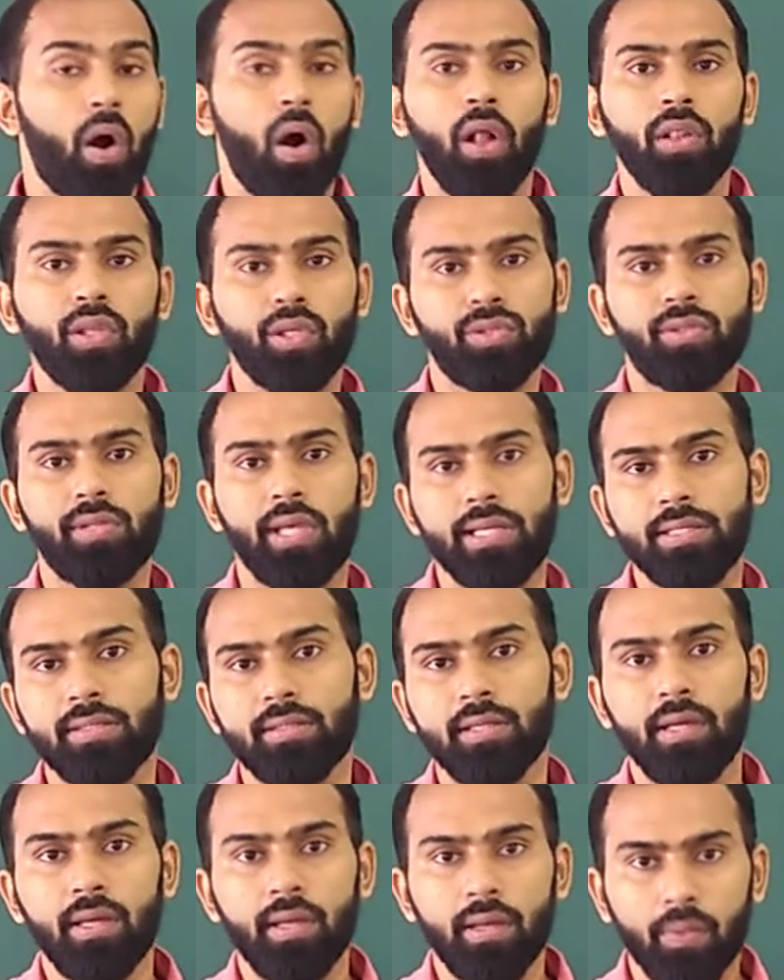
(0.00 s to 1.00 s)
All those things
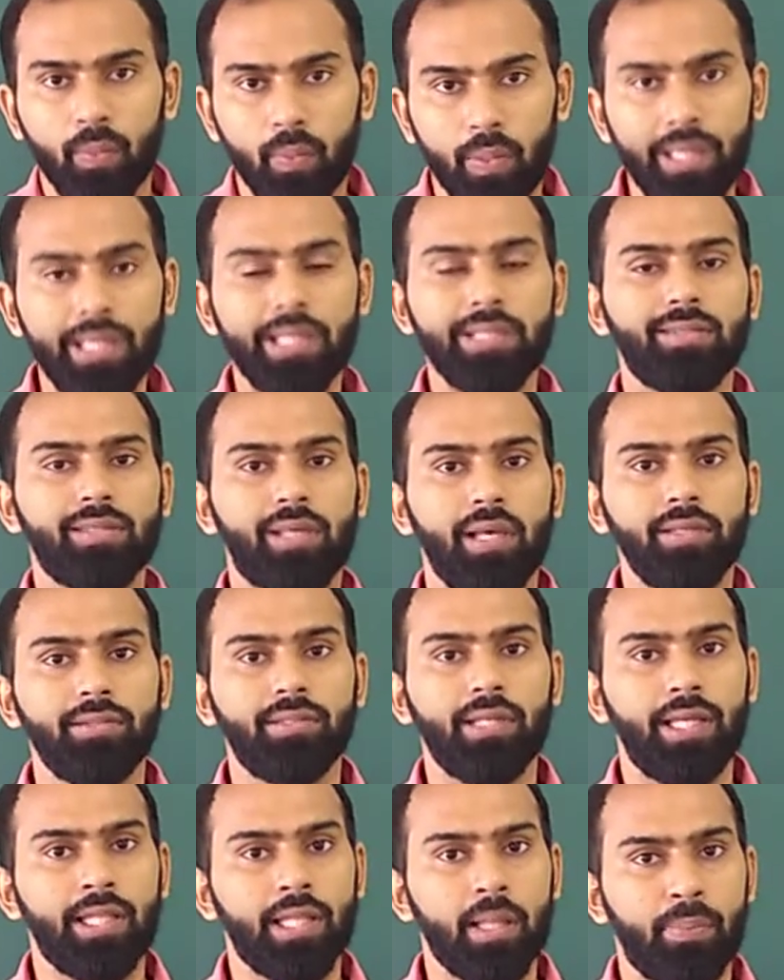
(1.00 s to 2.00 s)
we'll
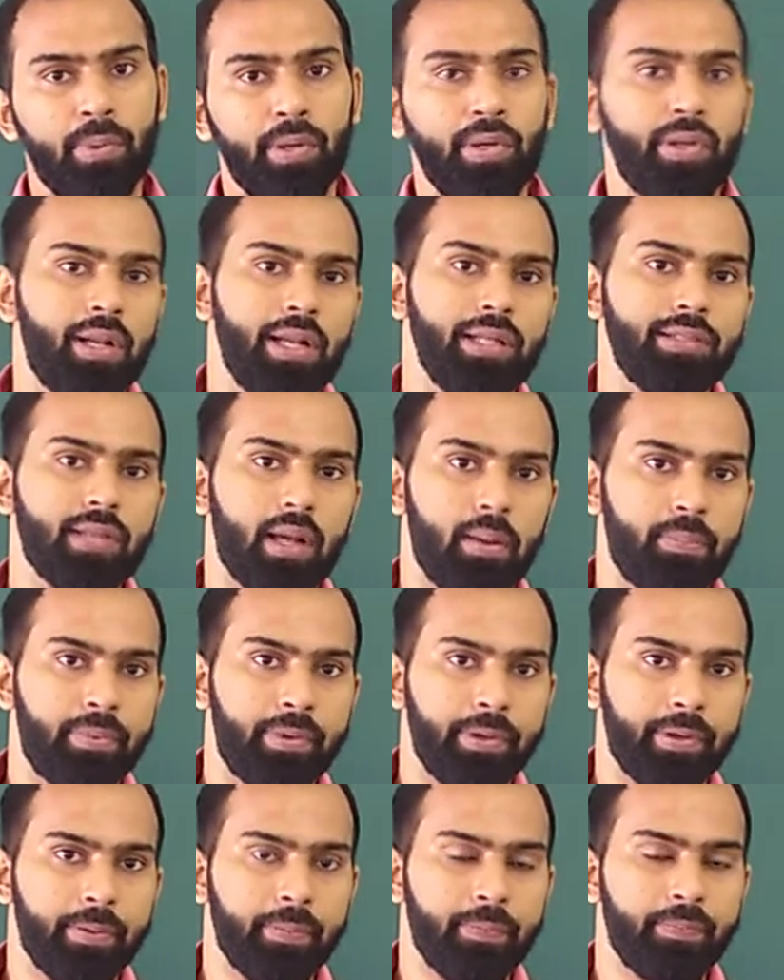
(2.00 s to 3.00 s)
discuss in the particular
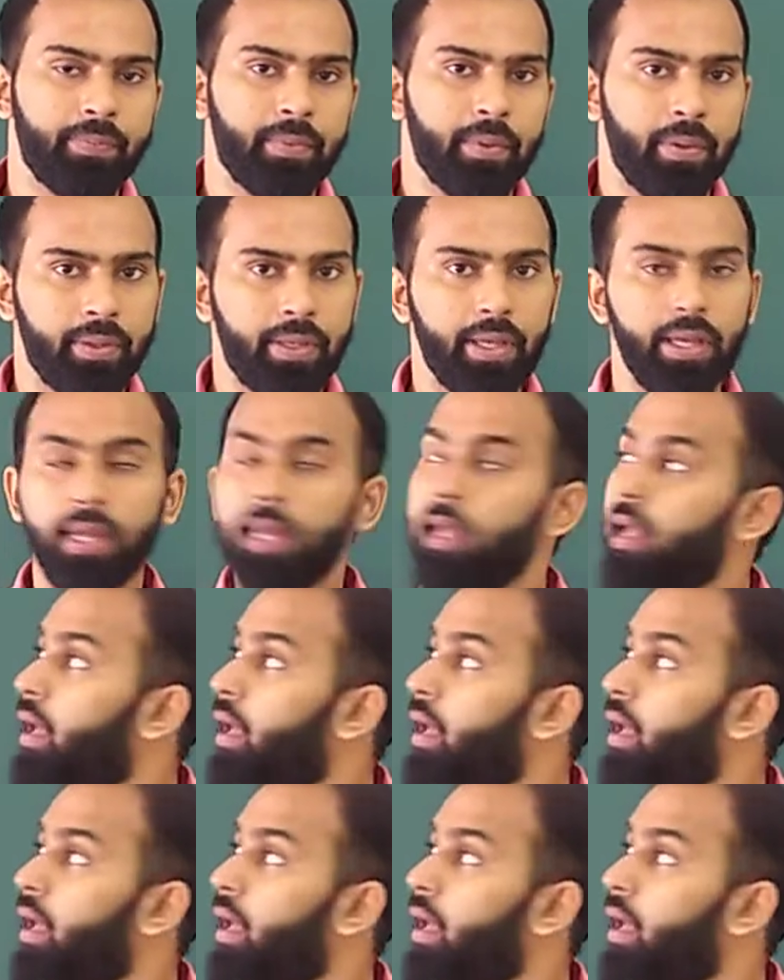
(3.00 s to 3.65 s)
chapter. Okay.